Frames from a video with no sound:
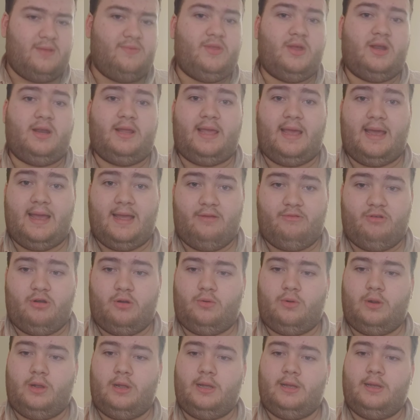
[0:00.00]

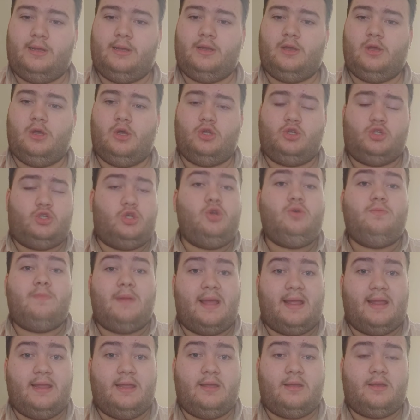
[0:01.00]
Liero, to
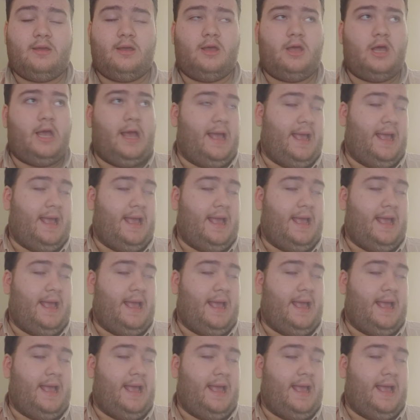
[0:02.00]
make